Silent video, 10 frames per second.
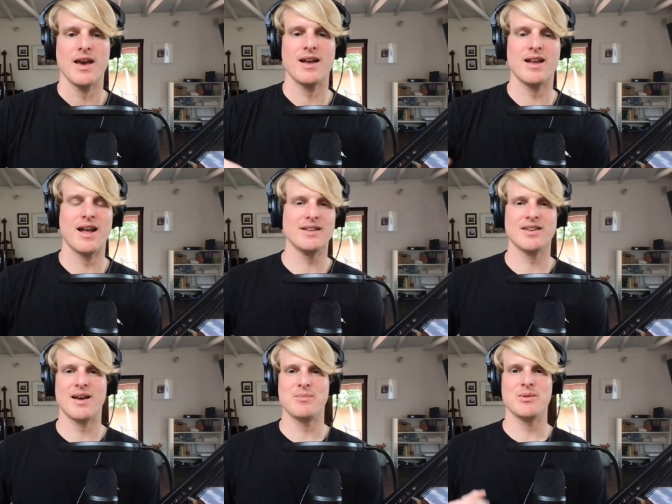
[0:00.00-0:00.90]
And
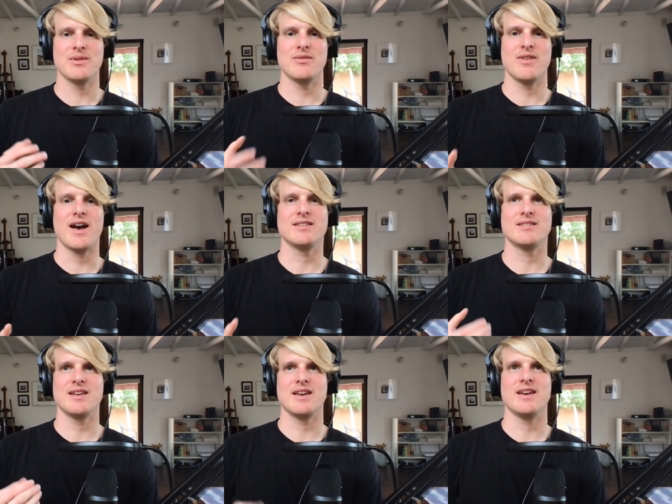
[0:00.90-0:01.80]
anytime you
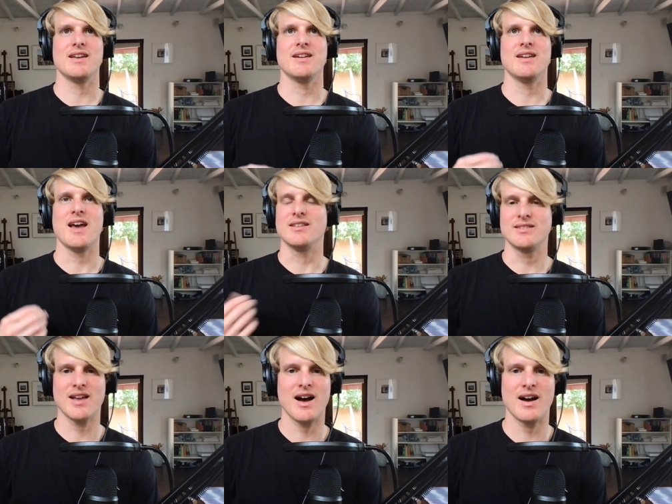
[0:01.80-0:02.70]
invest in a
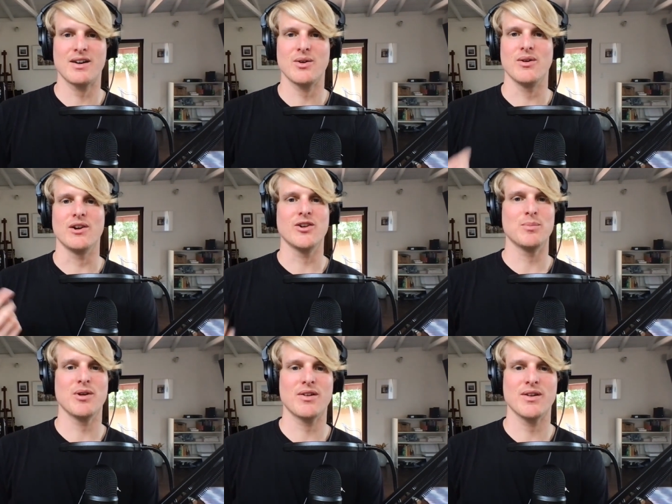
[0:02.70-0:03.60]
stock or a
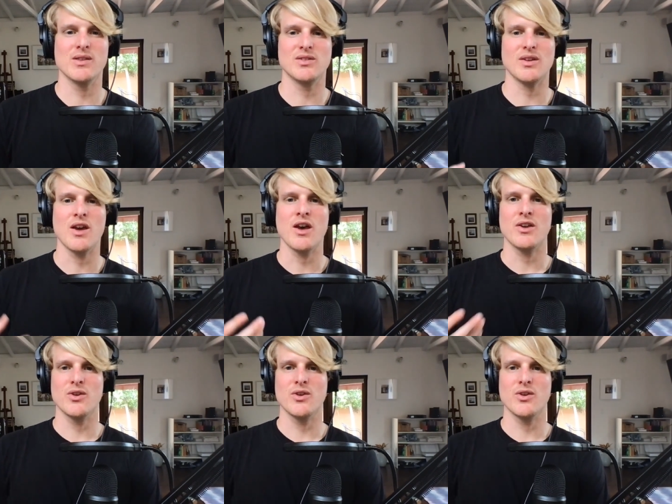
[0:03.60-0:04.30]
cryptocurrency,